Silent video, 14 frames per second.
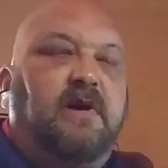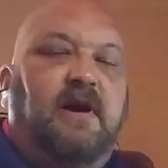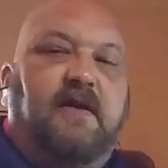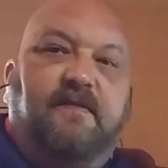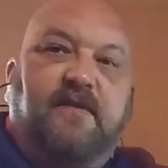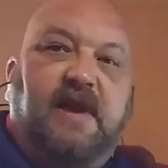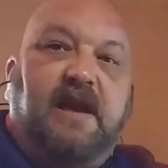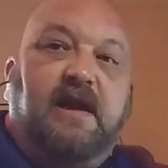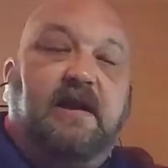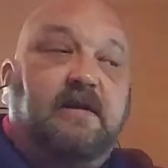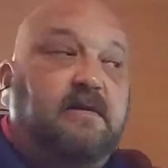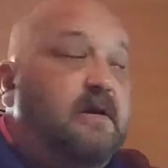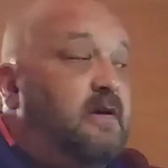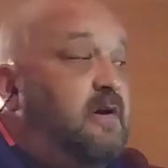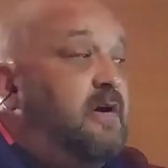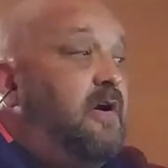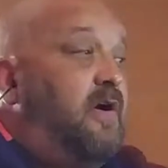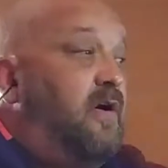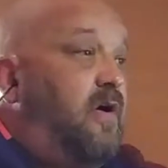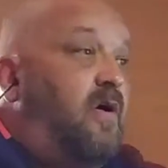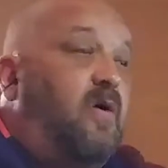a van,
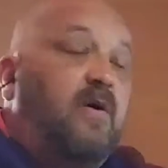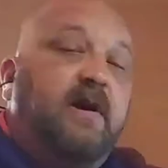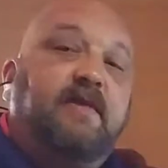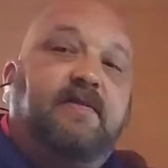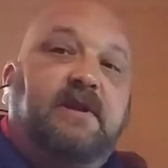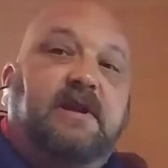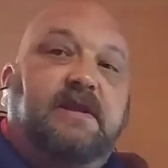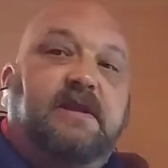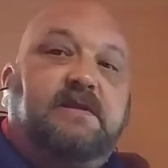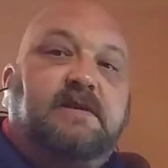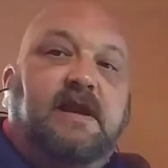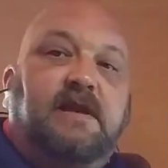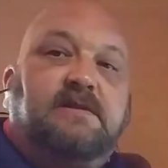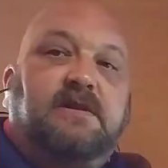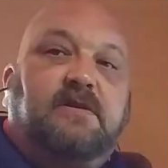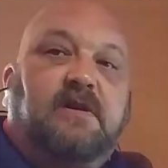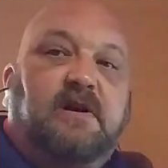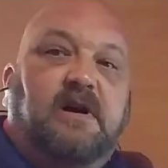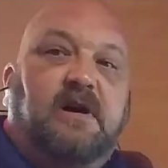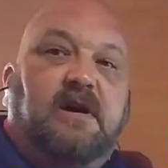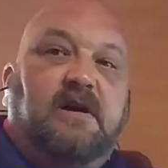or even in this case a
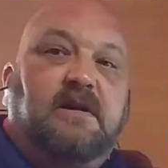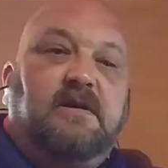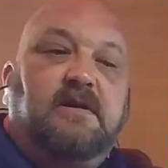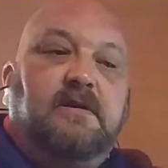car,